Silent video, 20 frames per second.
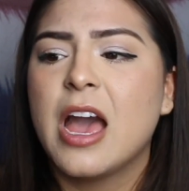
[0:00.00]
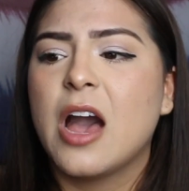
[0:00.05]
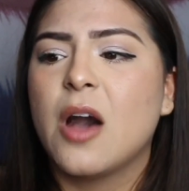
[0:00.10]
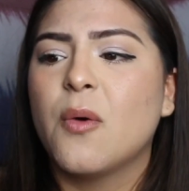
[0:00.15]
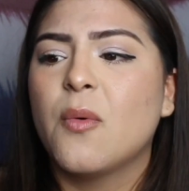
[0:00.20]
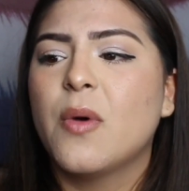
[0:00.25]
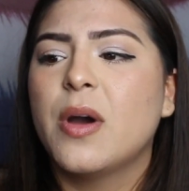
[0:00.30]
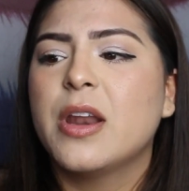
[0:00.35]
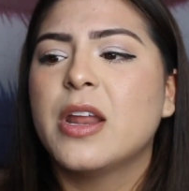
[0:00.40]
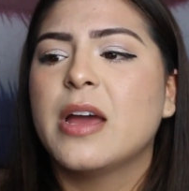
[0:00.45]
I
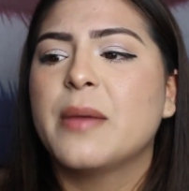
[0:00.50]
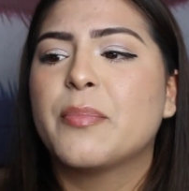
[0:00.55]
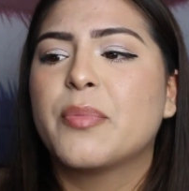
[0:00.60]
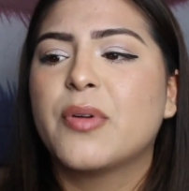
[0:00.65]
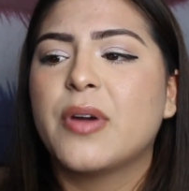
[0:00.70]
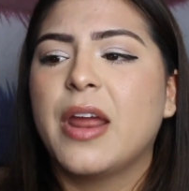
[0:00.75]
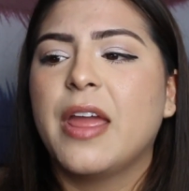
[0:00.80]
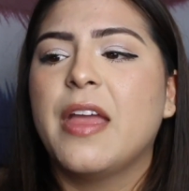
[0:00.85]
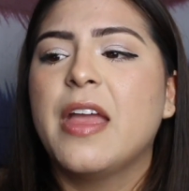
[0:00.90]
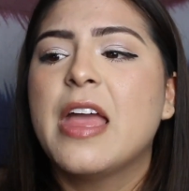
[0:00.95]
want to
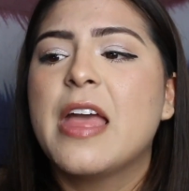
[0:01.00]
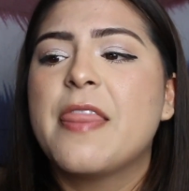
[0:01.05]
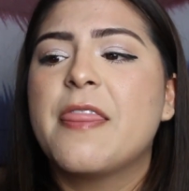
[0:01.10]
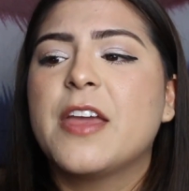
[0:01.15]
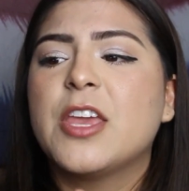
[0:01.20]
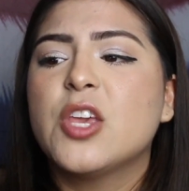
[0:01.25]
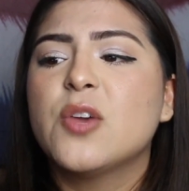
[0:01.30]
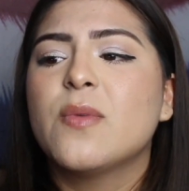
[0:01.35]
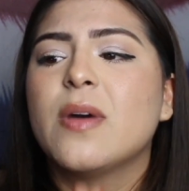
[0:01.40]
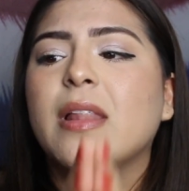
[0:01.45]
pray
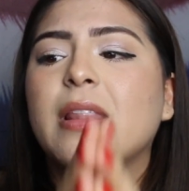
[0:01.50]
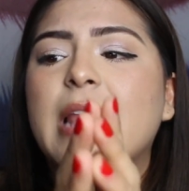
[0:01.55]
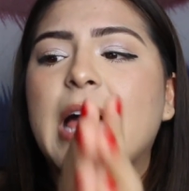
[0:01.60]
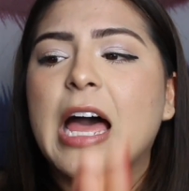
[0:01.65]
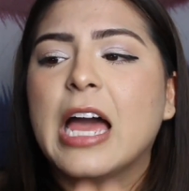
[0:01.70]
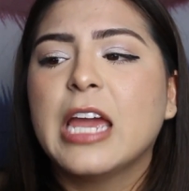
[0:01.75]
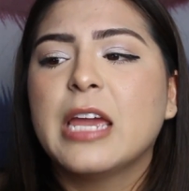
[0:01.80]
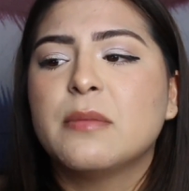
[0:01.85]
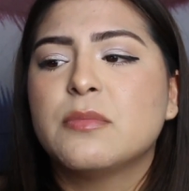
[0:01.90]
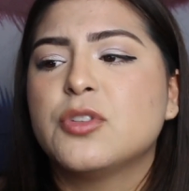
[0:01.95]
that you
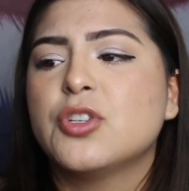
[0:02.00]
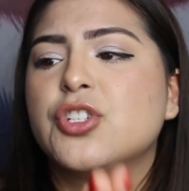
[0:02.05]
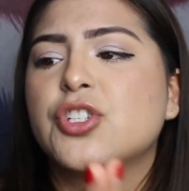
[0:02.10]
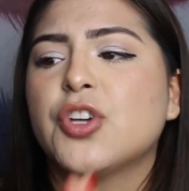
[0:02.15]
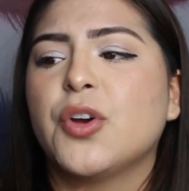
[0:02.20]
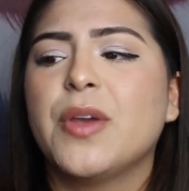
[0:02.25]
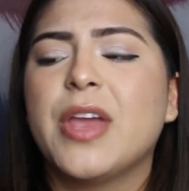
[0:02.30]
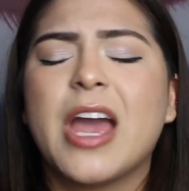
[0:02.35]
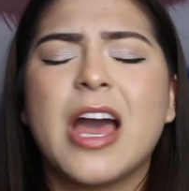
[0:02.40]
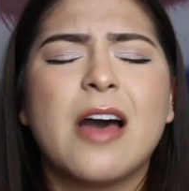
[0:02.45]
allow him to
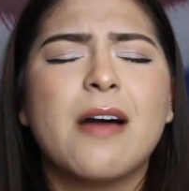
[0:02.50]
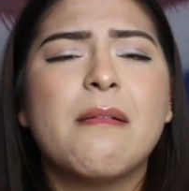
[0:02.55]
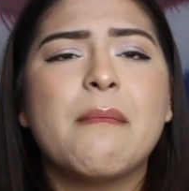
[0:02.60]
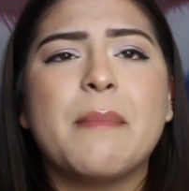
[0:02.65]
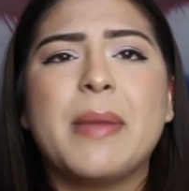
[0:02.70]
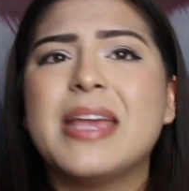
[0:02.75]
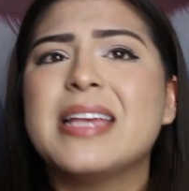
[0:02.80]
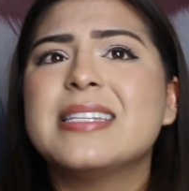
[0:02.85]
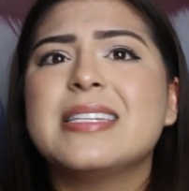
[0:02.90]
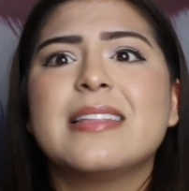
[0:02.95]
show you how
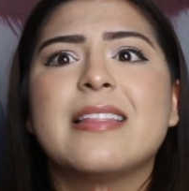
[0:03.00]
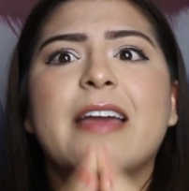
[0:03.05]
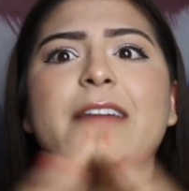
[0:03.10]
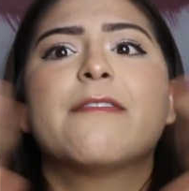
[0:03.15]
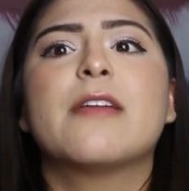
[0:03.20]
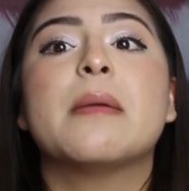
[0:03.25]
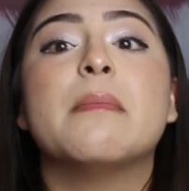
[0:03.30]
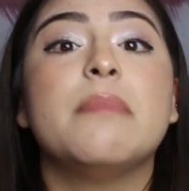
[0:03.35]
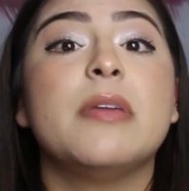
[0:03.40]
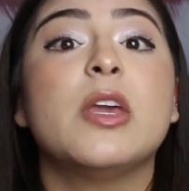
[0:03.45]
amazing
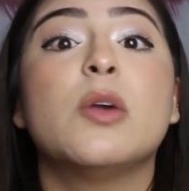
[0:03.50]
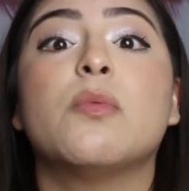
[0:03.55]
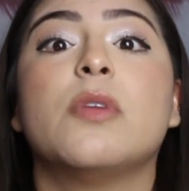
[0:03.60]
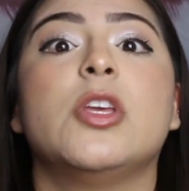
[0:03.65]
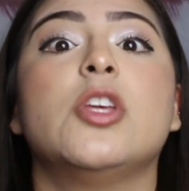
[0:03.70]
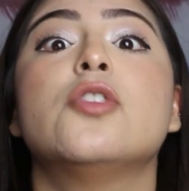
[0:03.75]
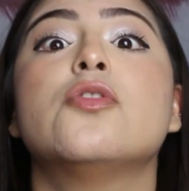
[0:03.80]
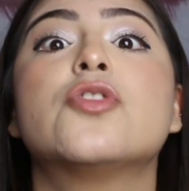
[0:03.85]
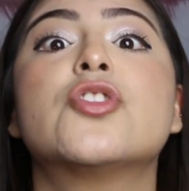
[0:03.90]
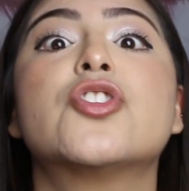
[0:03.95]
life can be
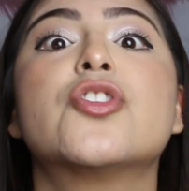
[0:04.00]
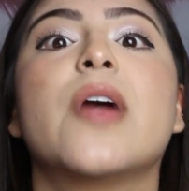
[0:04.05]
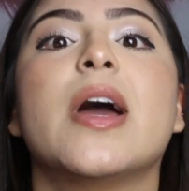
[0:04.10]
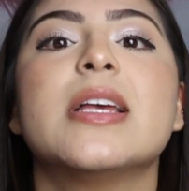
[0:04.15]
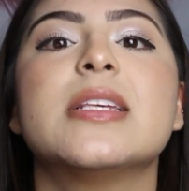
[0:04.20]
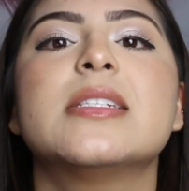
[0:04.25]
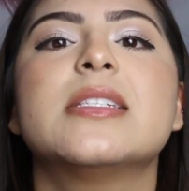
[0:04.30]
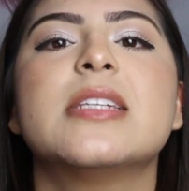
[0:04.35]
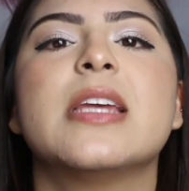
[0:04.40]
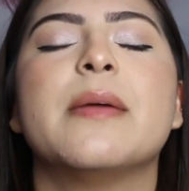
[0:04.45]
when you
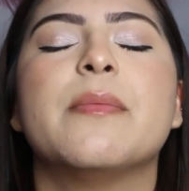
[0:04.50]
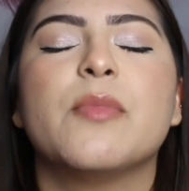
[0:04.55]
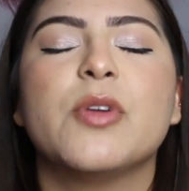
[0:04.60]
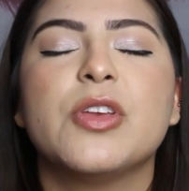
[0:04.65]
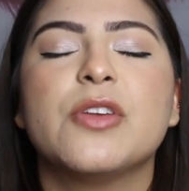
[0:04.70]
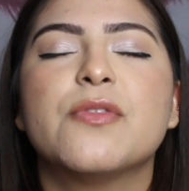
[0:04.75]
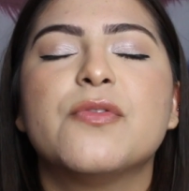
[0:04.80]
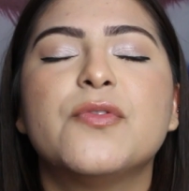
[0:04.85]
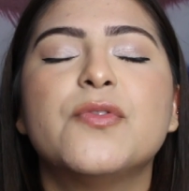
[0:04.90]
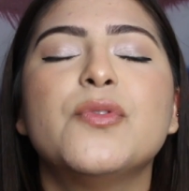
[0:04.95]
trust him,
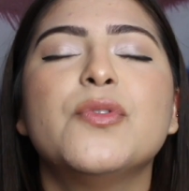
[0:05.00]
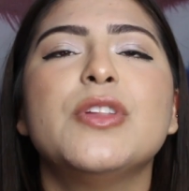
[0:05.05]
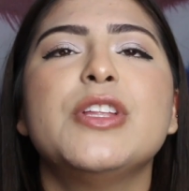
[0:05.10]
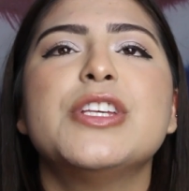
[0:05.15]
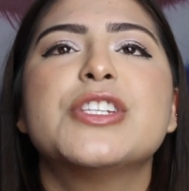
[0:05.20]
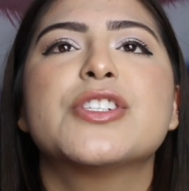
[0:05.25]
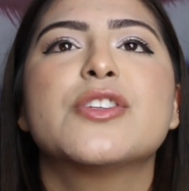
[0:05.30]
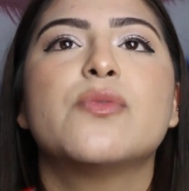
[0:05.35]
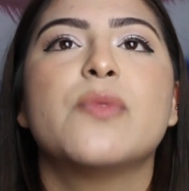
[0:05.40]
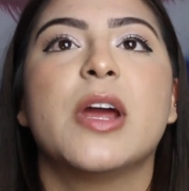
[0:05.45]
when you
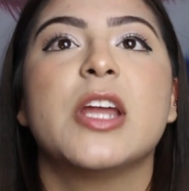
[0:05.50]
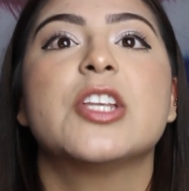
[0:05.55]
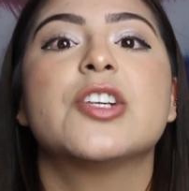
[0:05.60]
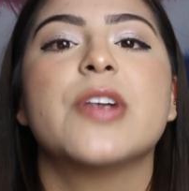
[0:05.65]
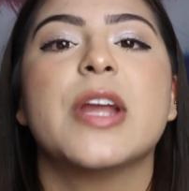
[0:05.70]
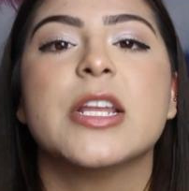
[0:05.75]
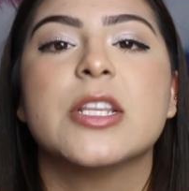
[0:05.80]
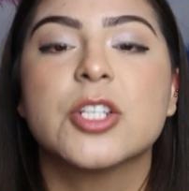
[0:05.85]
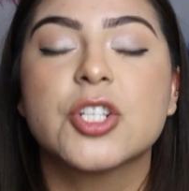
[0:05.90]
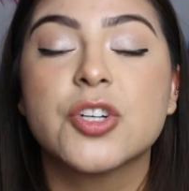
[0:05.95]
fully surrender
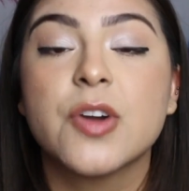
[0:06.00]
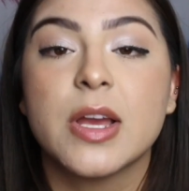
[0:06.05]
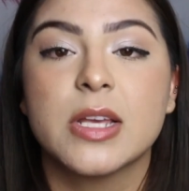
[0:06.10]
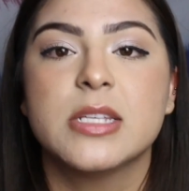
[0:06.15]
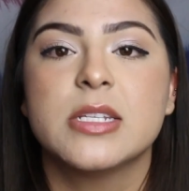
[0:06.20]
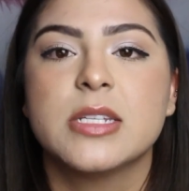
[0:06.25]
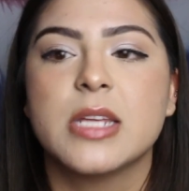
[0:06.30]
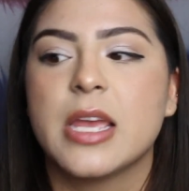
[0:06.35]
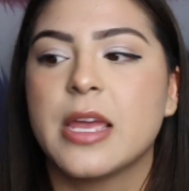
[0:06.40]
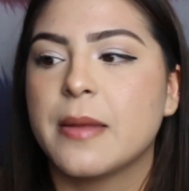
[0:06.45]
and
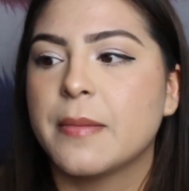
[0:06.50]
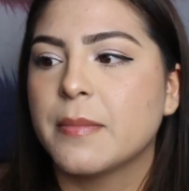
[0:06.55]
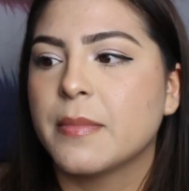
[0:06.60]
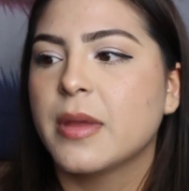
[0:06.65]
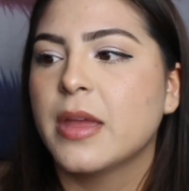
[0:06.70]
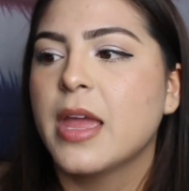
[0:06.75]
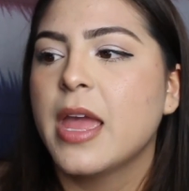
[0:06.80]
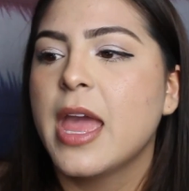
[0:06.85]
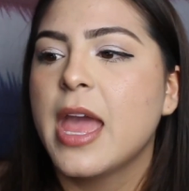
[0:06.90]
trust him.